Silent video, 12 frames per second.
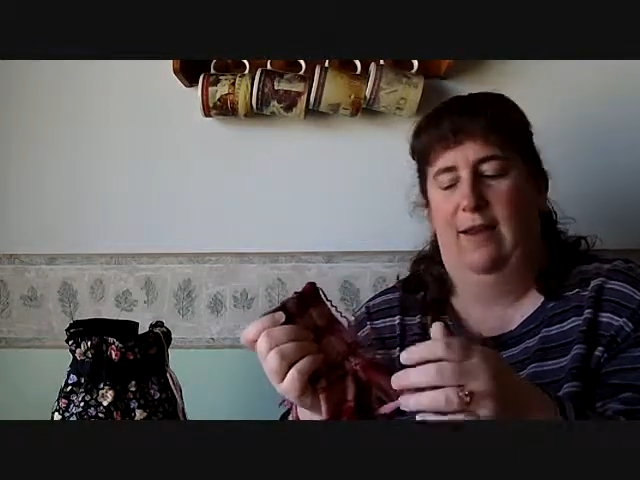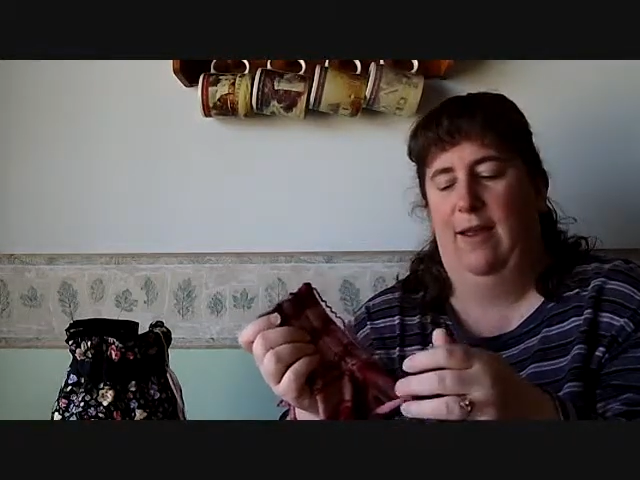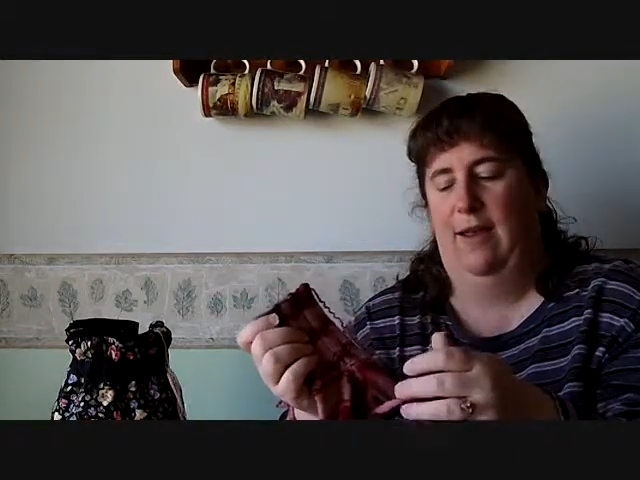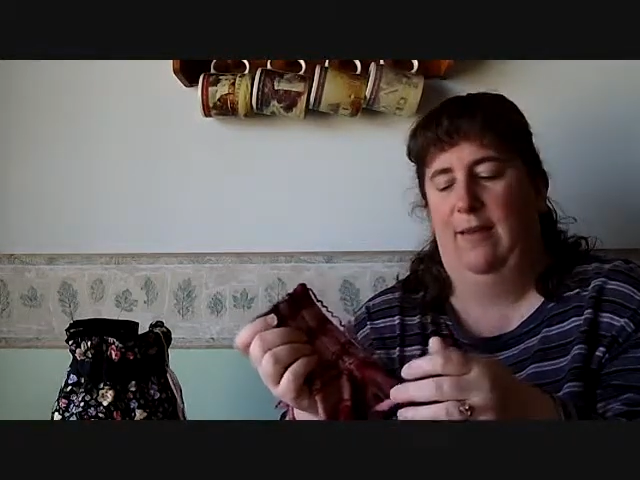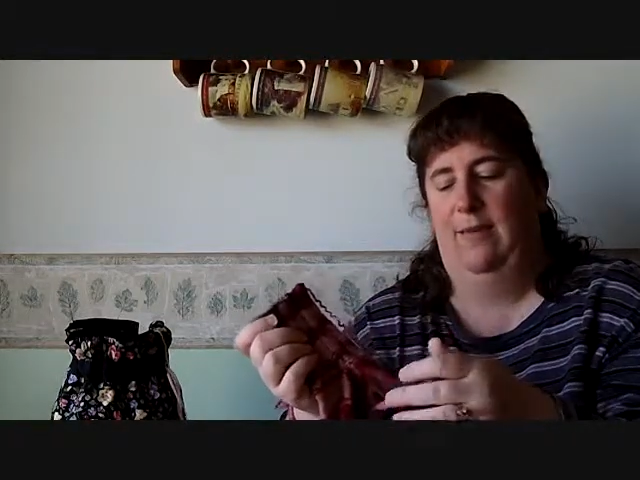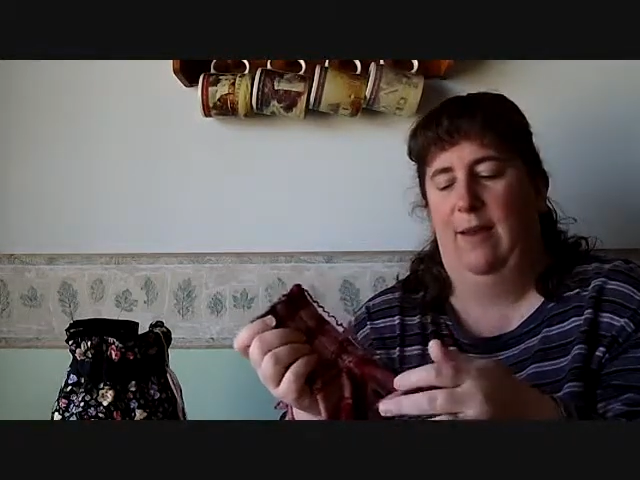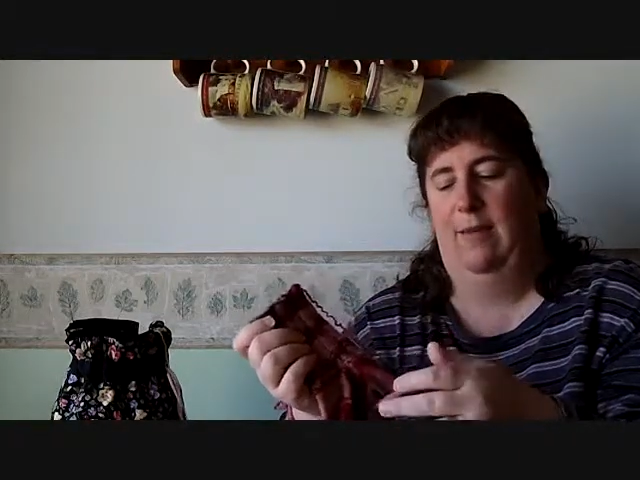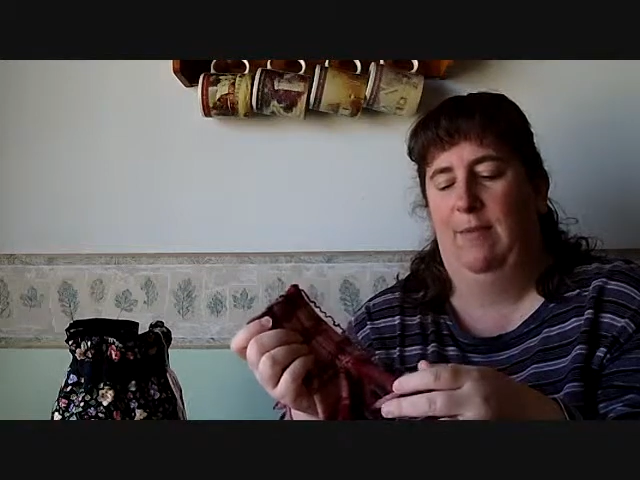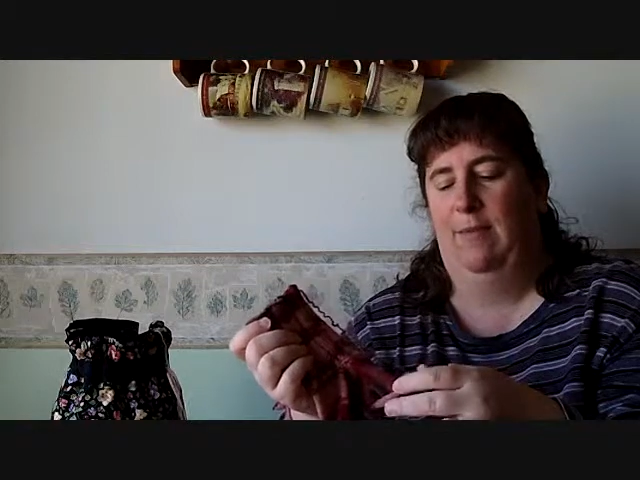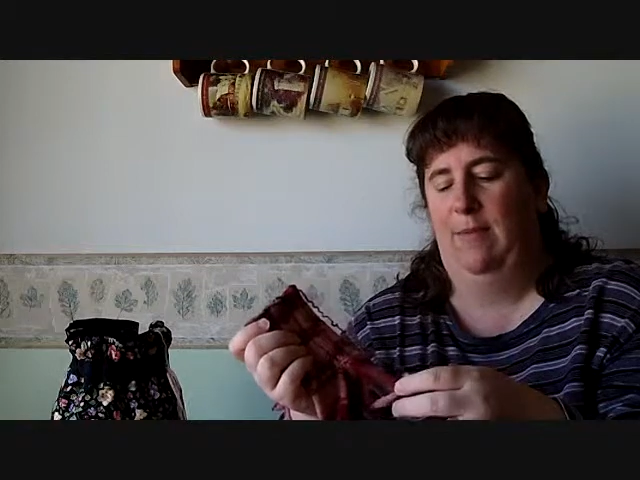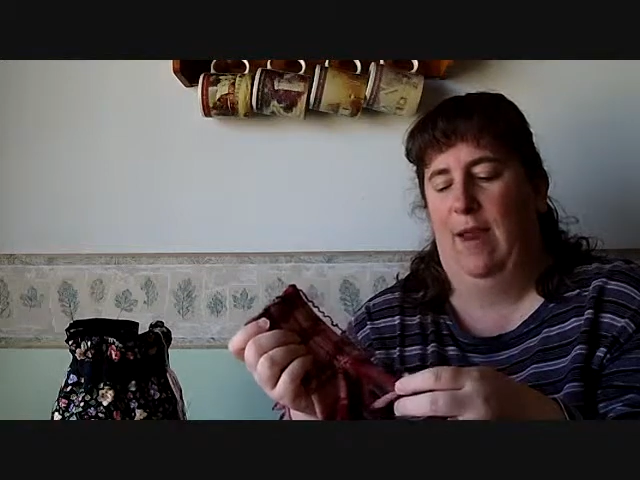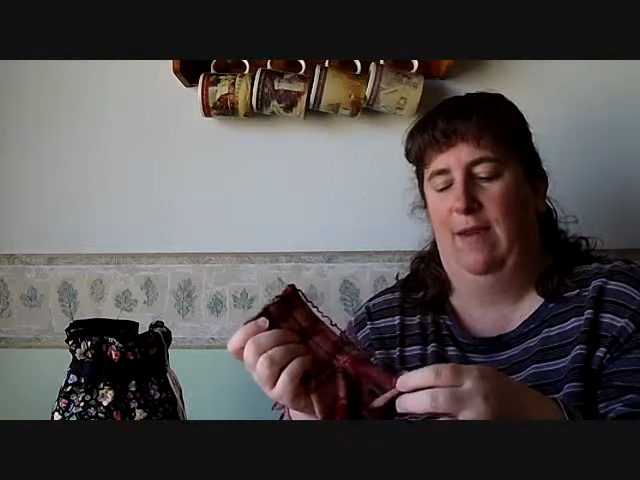
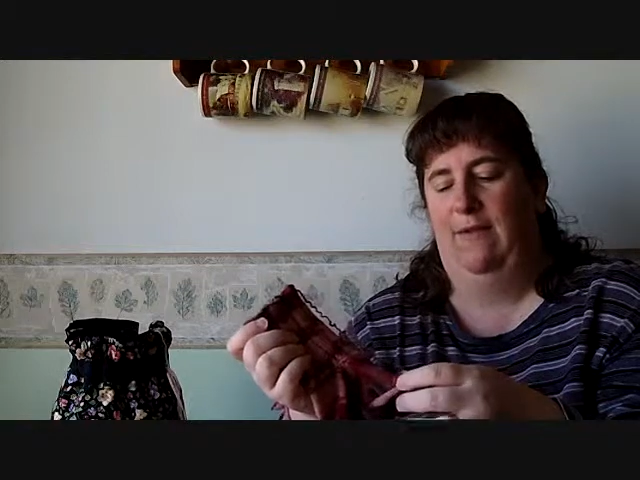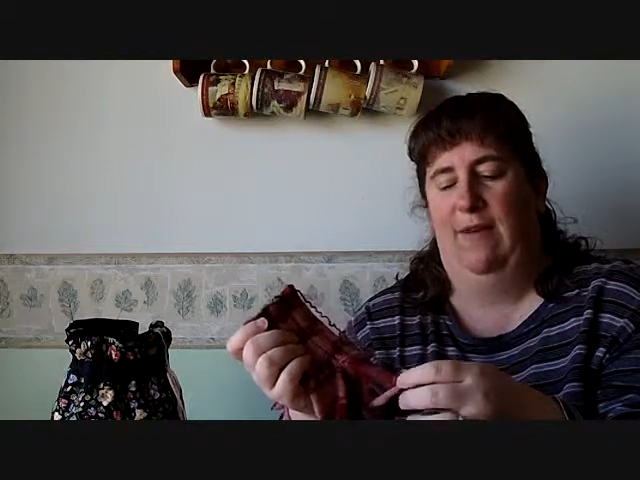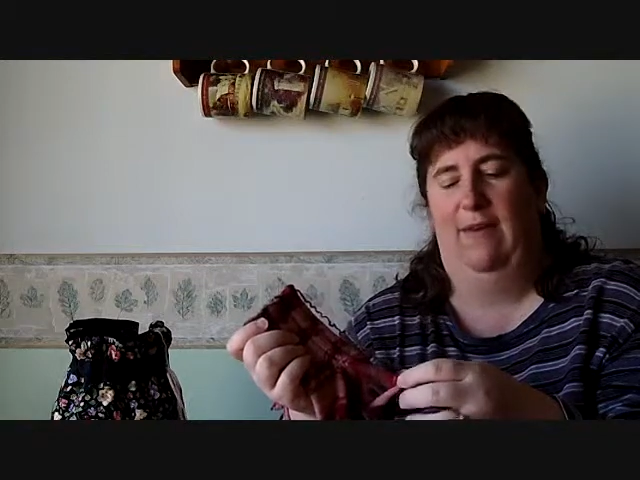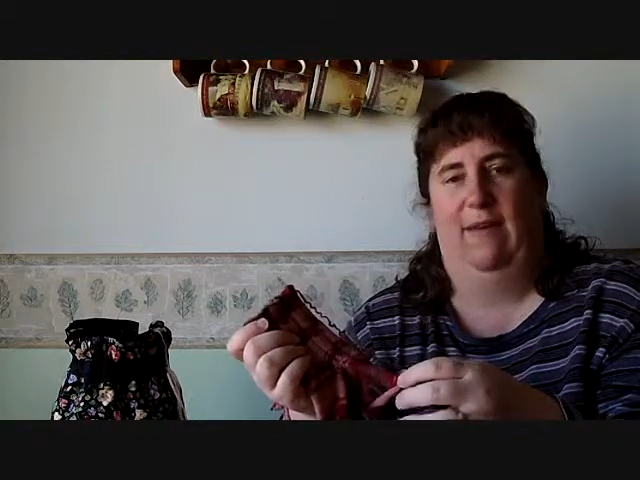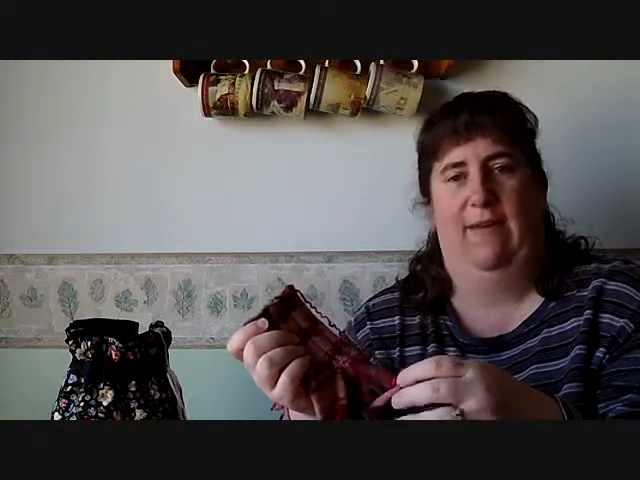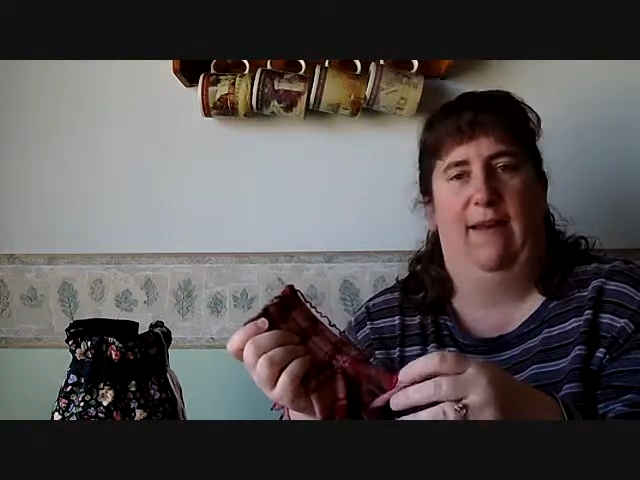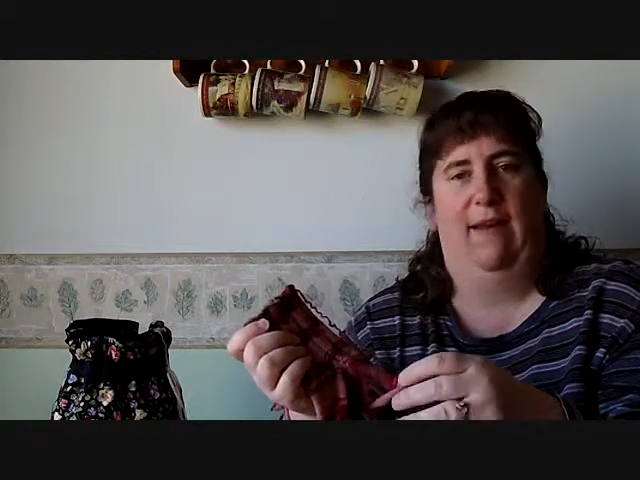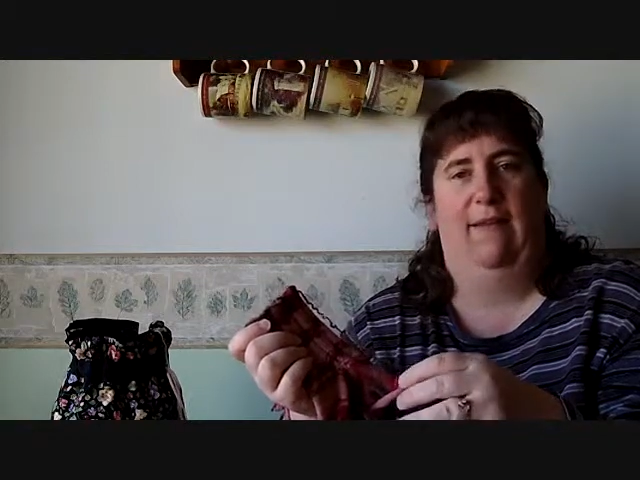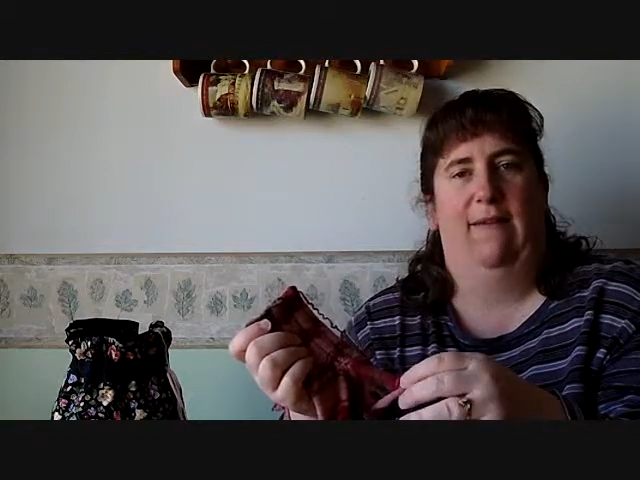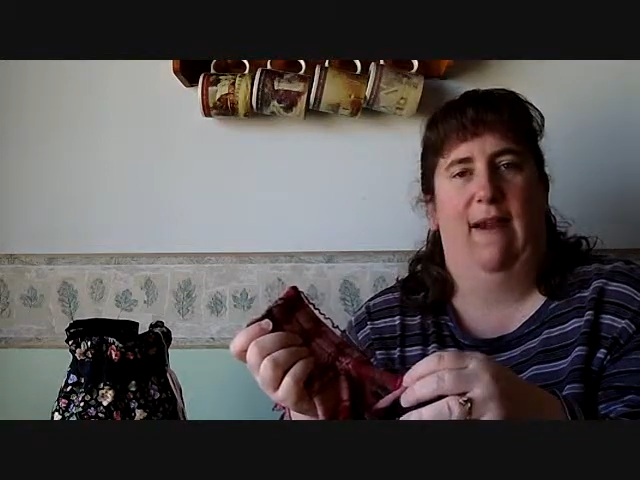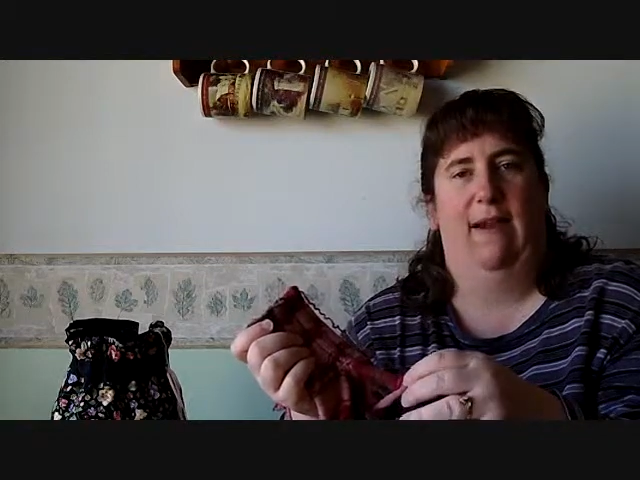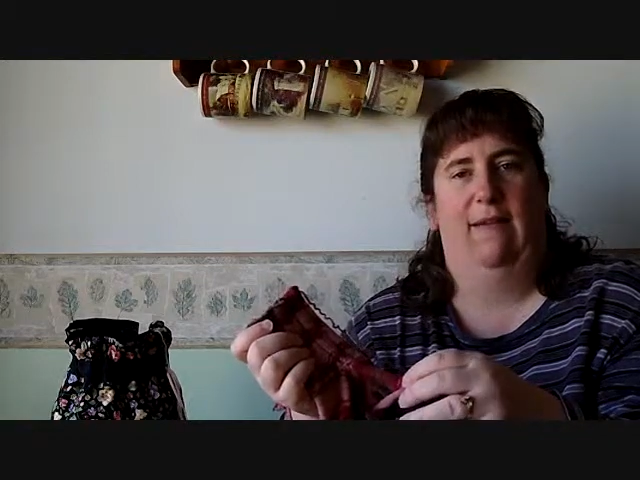I'm kind of facing
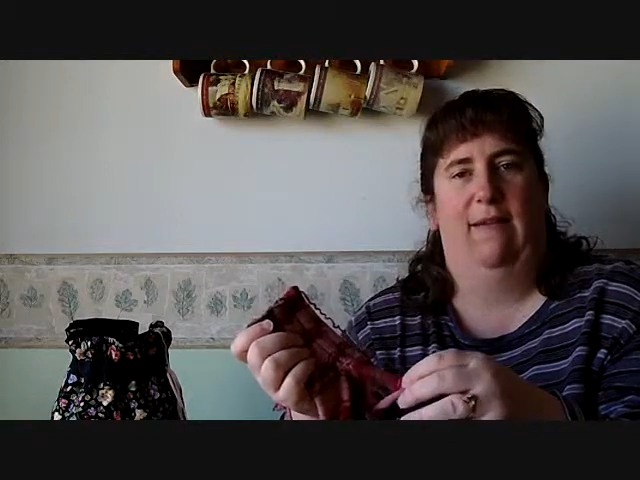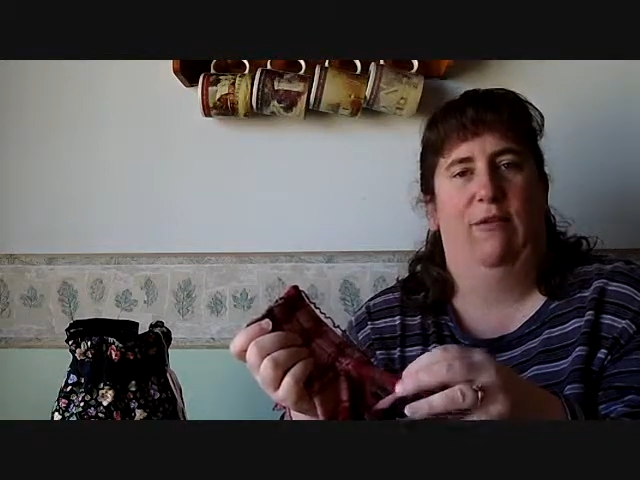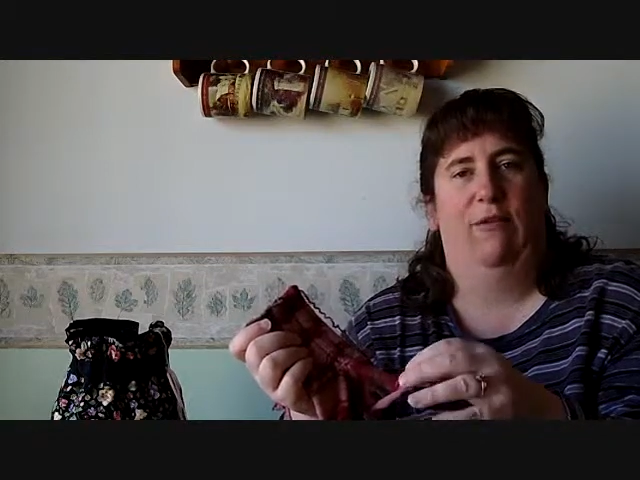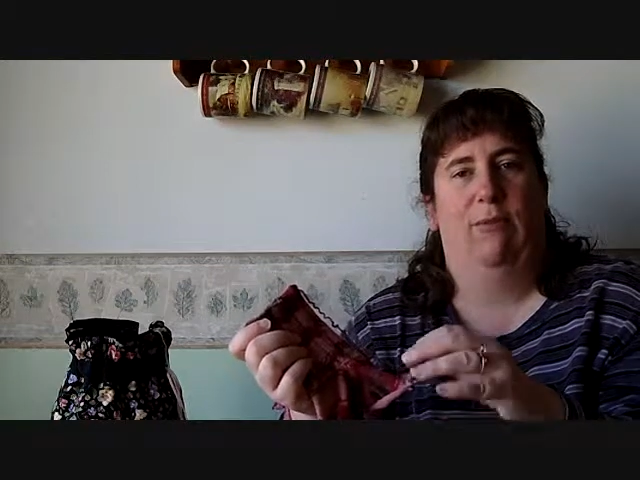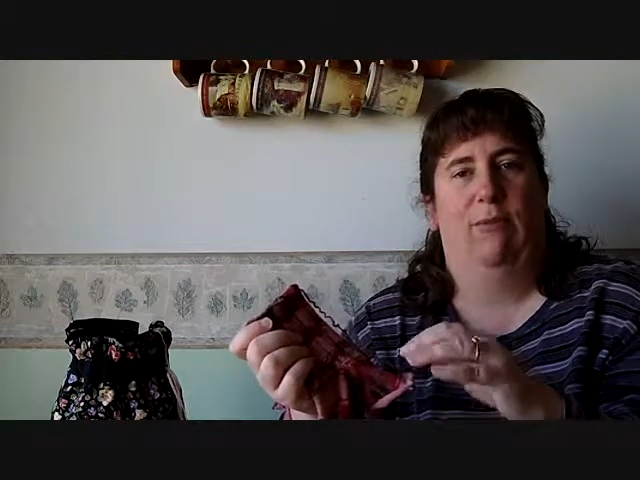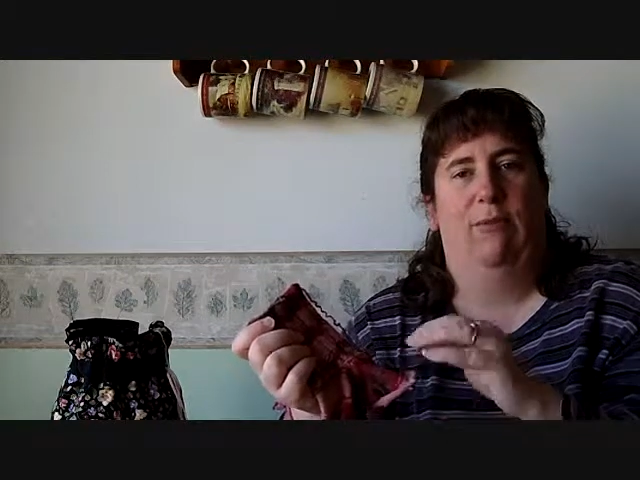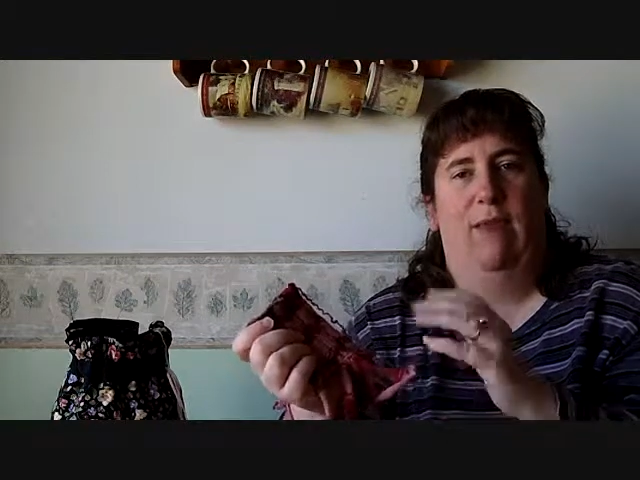second sock syndrome.